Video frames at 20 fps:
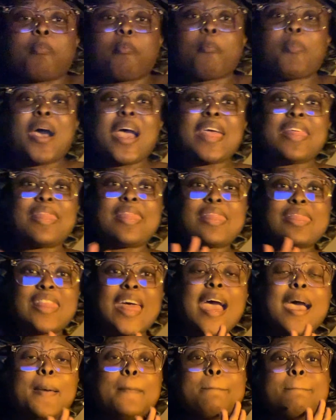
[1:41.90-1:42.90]
by
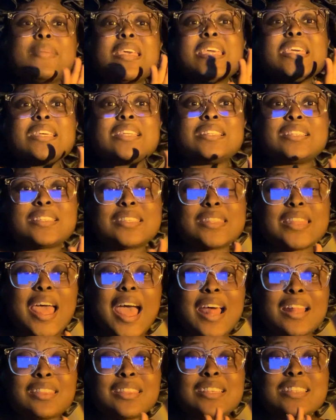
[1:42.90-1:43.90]
that means
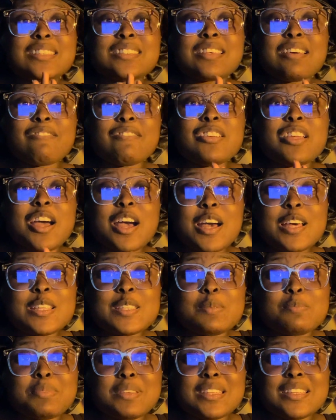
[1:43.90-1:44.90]
that the 7
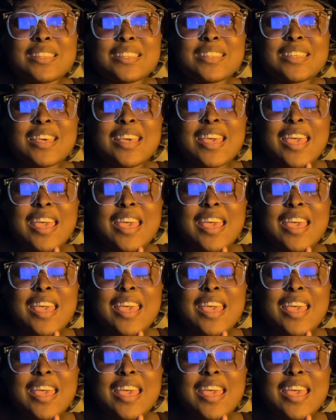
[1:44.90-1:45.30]
husbands